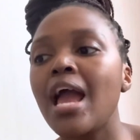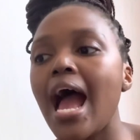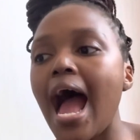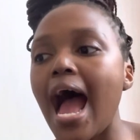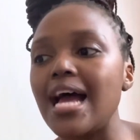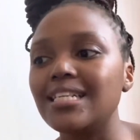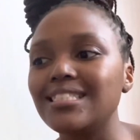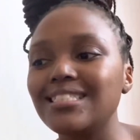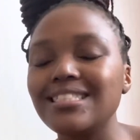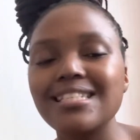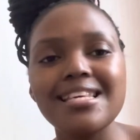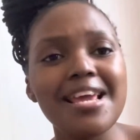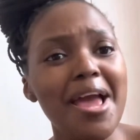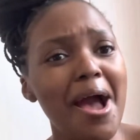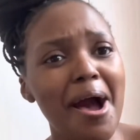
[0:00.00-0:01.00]
and
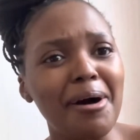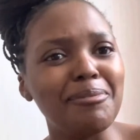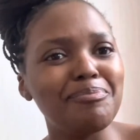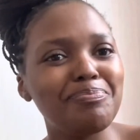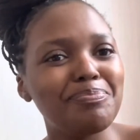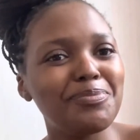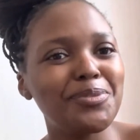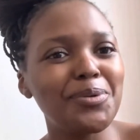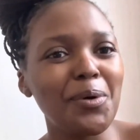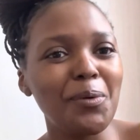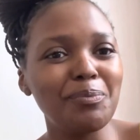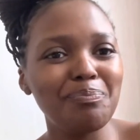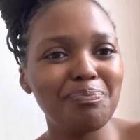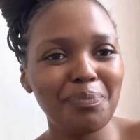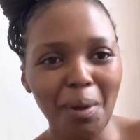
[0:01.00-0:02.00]
yeah
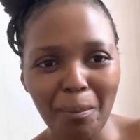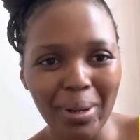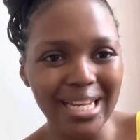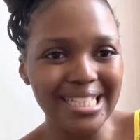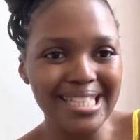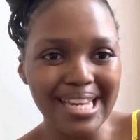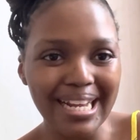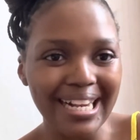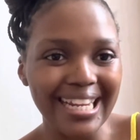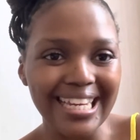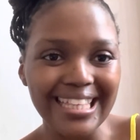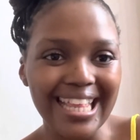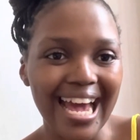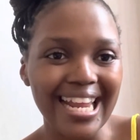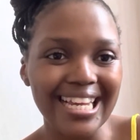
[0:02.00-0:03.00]
so
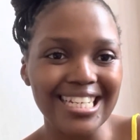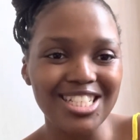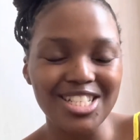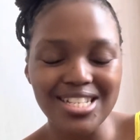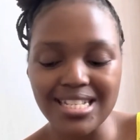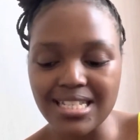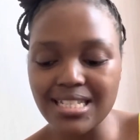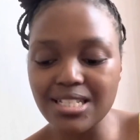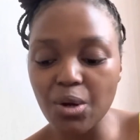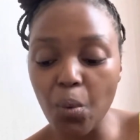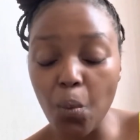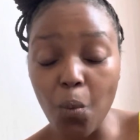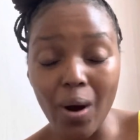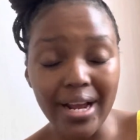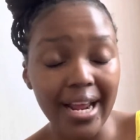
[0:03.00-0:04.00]
basically that is just
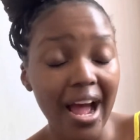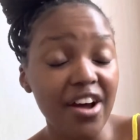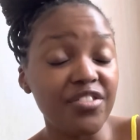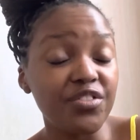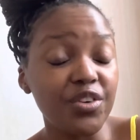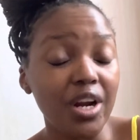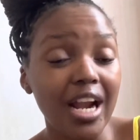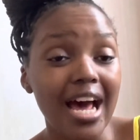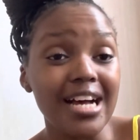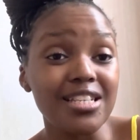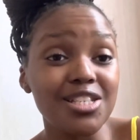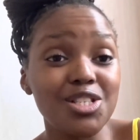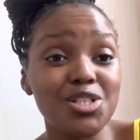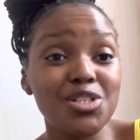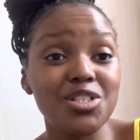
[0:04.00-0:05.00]
what i've
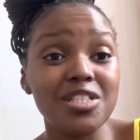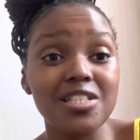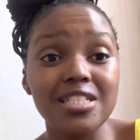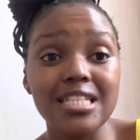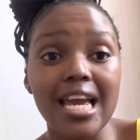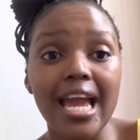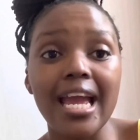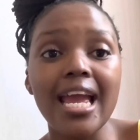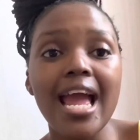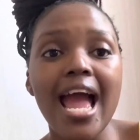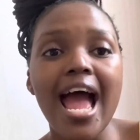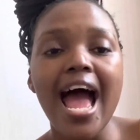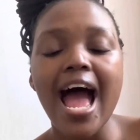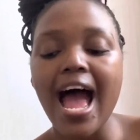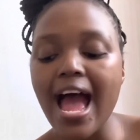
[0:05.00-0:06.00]
realized today
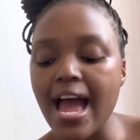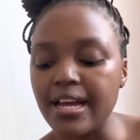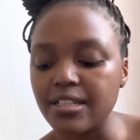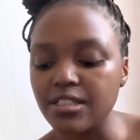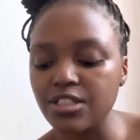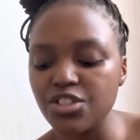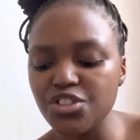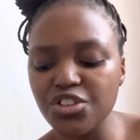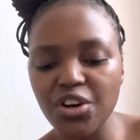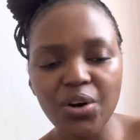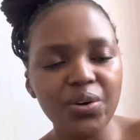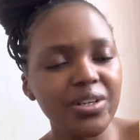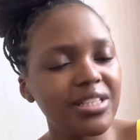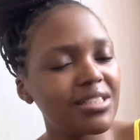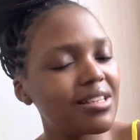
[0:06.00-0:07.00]
and you
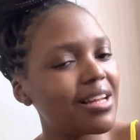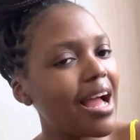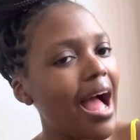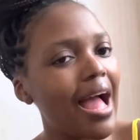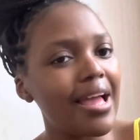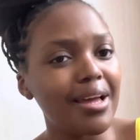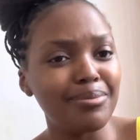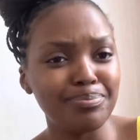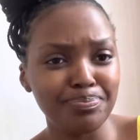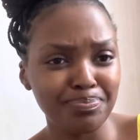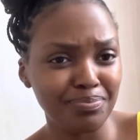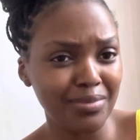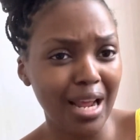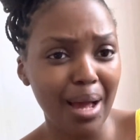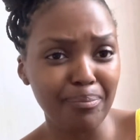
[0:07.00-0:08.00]
know i am
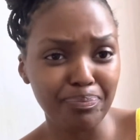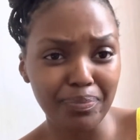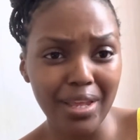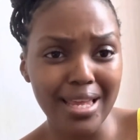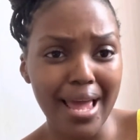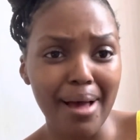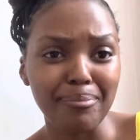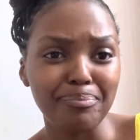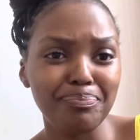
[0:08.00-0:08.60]
um, yeah